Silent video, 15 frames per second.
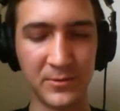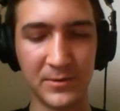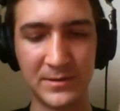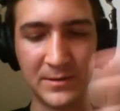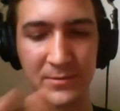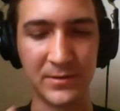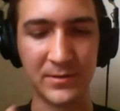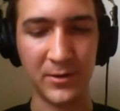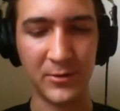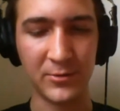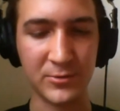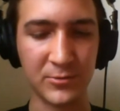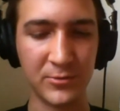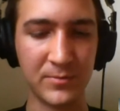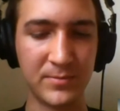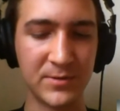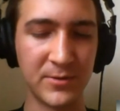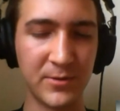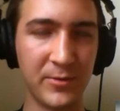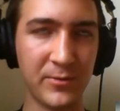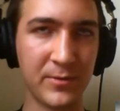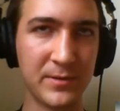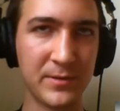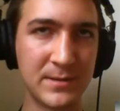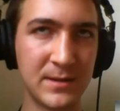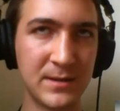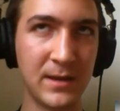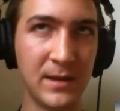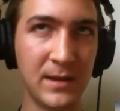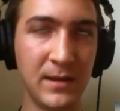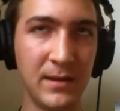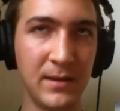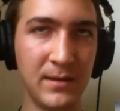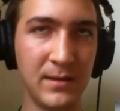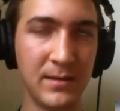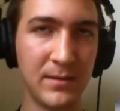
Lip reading: a certain host group. So you can say,